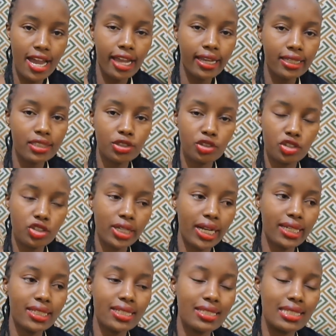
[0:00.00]
and your
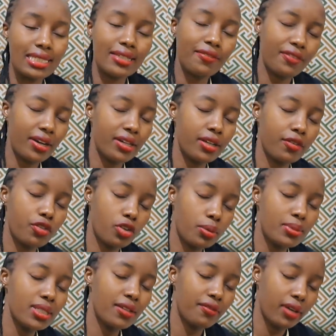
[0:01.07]
child is suffering
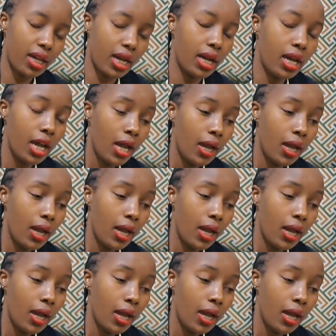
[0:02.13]
from severe,